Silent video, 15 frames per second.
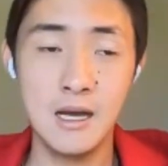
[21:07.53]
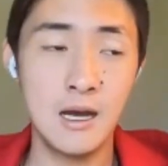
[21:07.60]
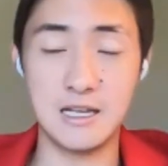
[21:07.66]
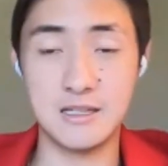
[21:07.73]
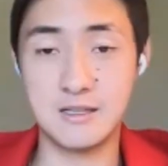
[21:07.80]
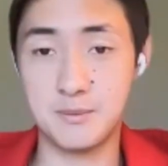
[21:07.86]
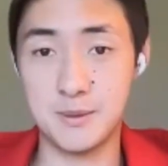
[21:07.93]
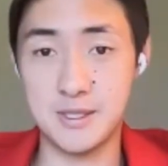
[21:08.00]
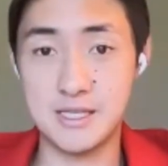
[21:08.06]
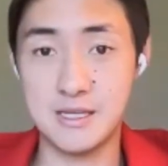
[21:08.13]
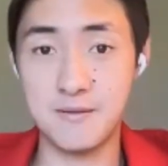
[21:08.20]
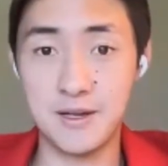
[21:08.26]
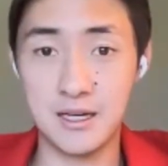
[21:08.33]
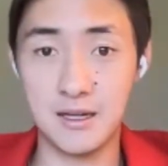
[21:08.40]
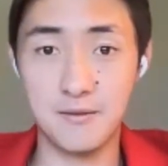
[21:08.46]
And
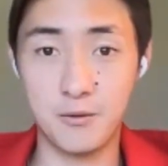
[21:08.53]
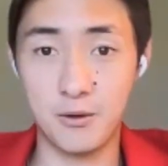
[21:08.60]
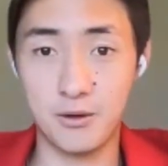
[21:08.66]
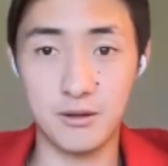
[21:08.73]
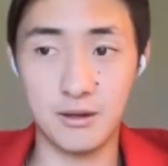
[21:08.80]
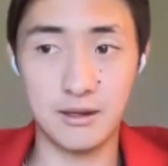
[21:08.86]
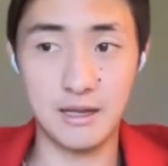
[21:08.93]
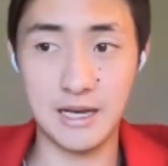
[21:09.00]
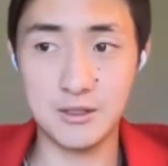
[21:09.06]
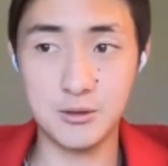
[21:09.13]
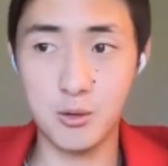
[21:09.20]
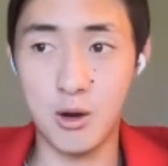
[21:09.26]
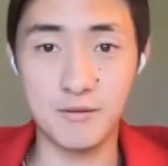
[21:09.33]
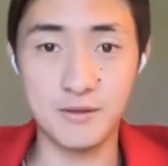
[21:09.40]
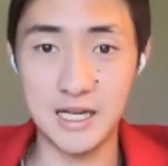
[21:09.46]
specifically for the next
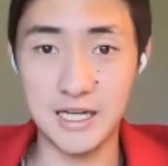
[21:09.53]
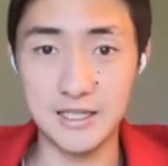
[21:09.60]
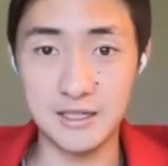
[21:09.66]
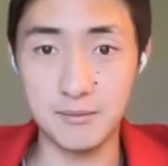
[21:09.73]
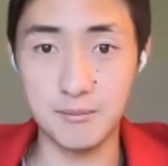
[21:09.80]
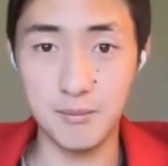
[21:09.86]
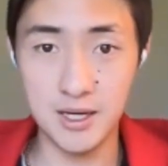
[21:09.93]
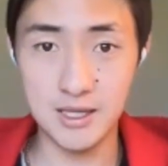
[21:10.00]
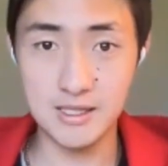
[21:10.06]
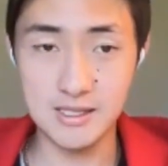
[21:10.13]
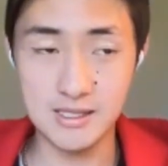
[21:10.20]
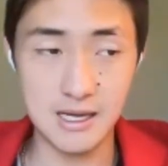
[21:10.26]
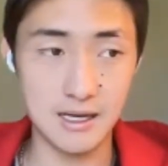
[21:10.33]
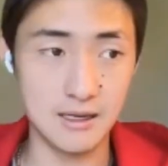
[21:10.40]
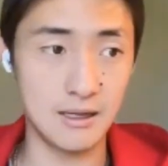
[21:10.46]
12 to 18 months,
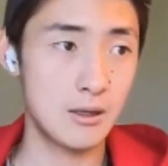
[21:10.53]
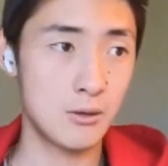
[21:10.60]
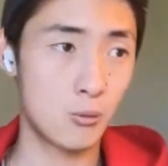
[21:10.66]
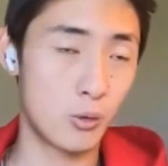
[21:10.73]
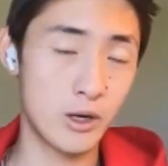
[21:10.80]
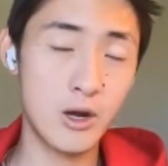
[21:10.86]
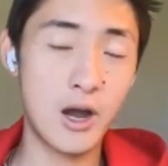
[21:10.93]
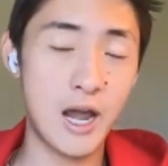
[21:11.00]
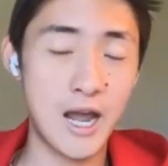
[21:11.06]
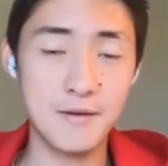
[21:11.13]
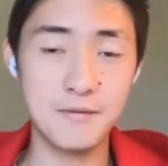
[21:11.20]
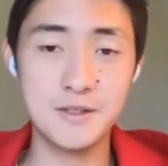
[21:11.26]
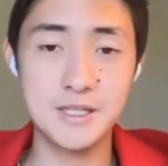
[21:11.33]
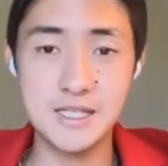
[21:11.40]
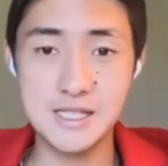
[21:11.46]
then we'll
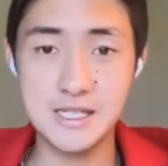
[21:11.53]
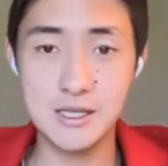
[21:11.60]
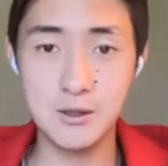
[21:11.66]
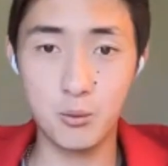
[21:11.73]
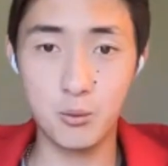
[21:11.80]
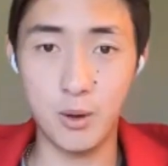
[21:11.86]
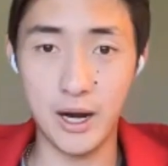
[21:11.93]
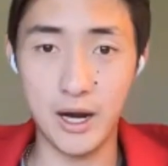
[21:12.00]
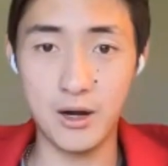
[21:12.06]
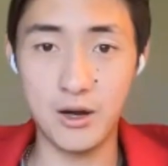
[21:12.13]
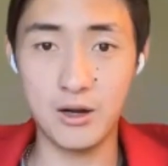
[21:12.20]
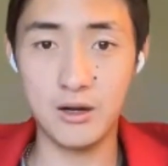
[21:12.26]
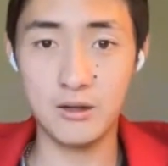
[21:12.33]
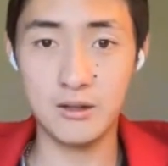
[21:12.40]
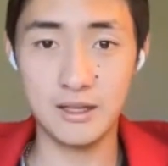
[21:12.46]
have to see
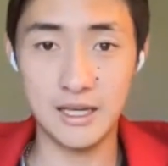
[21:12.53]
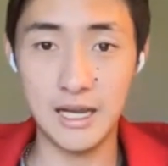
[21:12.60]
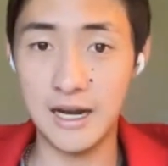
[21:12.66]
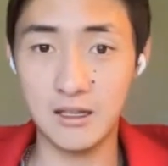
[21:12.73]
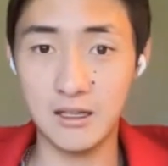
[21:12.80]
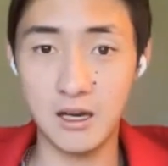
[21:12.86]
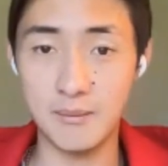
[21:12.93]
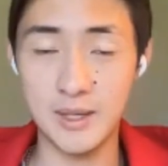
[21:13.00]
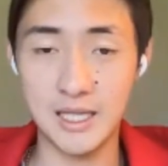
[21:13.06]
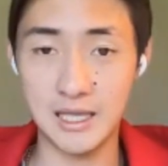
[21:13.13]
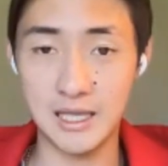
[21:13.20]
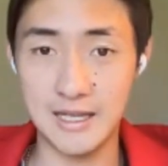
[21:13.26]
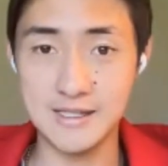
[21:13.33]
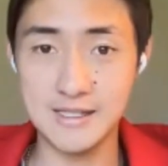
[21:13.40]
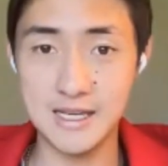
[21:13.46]
where the economic
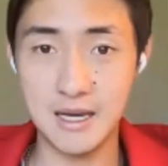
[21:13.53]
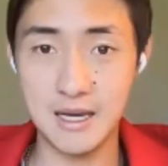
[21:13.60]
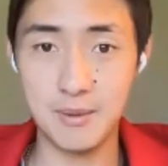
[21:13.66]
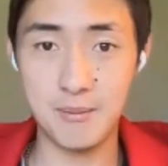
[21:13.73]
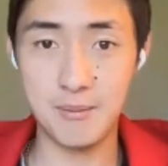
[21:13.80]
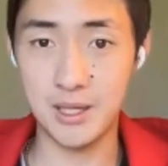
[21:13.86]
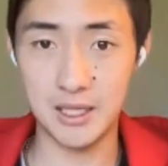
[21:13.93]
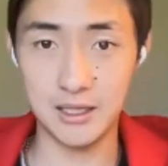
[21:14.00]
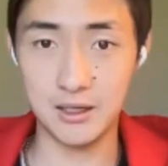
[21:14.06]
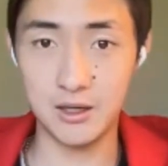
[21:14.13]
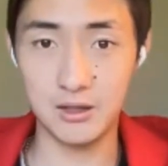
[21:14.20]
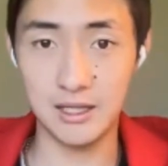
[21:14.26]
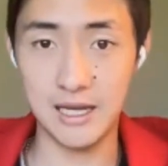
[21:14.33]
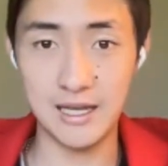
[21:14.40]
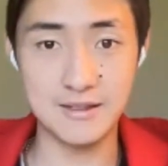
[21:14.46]
landscape and
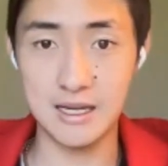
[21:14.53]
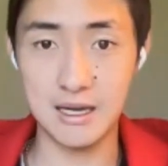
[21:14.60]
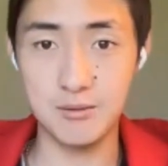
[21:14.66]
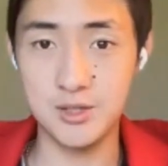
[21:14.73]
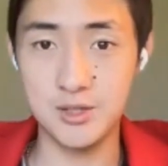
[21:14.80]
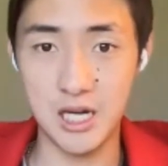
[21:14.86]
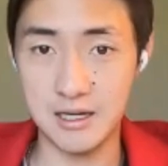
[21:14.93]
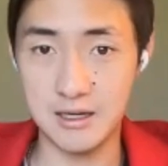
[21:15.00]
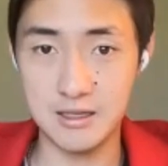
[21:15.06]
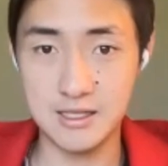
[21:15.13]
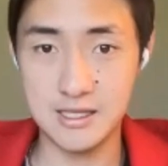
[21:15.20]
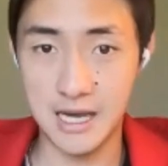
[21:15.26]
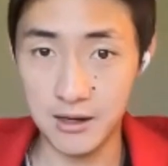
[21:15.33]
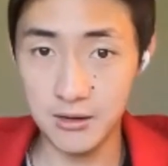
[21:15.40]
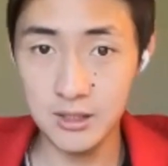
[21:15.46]
political landscape
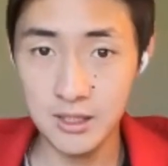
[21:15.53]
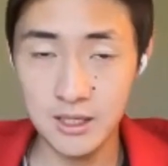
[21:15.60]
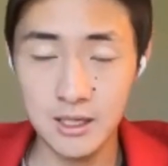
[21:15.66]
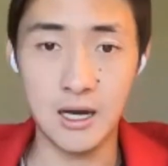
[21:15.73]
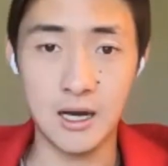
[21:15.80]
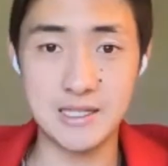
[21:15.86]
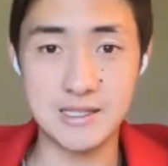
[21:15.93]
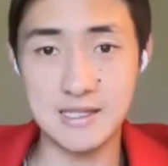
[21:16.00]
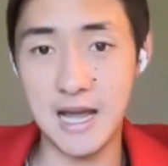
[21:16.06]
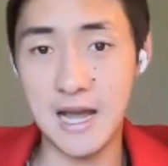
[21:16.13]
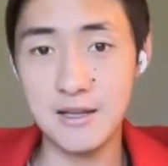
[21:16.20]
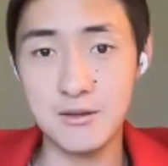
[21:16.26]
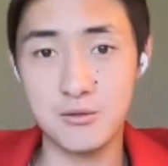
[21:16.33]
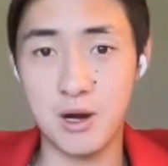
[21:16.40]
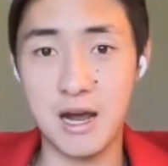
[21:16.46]
shakes out because
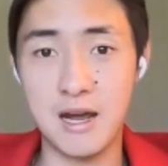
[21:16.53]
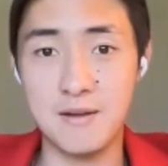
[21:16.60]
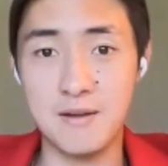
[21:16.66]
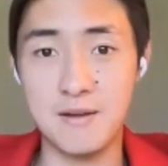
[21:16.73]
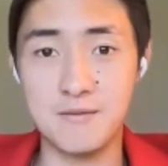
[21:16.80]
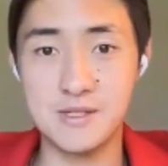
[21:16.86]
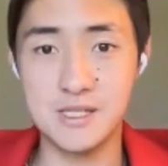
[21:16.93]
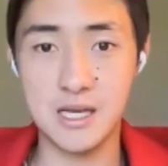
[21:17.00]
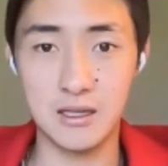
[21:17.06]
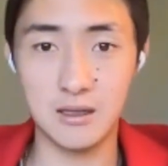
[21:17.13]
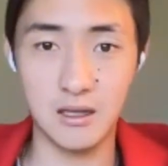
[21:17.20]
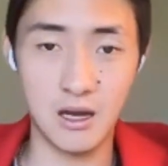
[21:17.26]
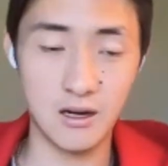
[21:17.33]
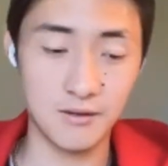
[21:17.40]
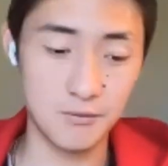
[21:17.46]
that drives a
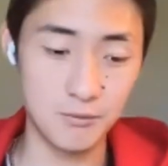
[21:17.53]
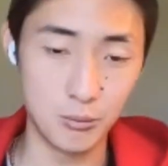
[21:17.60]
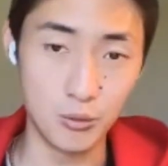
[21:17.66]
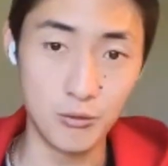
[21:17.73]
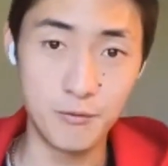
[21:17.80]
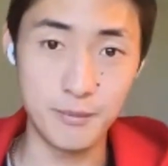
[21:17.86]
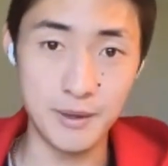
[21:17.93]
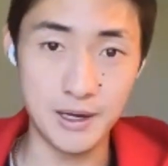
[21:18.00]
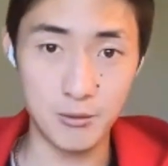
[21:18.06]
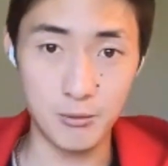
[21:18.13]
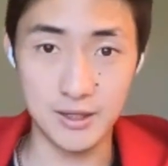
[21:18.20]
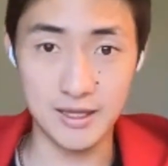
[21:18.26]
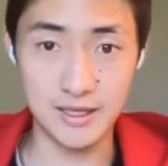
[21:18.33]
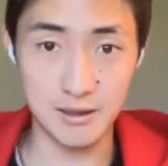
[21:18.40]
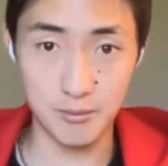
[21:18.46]
lot of movement
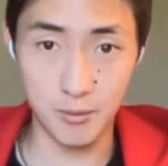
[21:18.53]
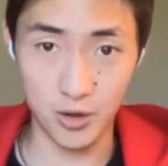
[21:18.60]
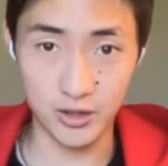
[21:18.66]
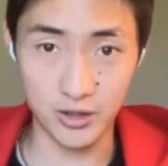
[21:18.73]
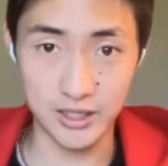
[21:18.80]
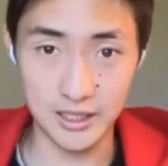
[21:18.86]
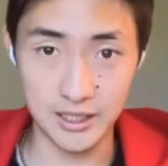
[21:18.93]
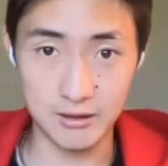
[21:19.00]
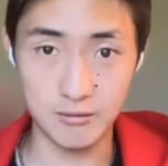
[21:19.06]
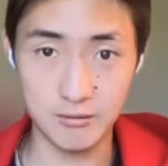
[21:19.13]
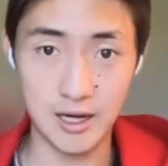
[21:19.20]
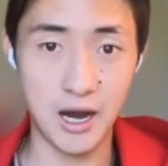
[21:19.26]
within the market, right?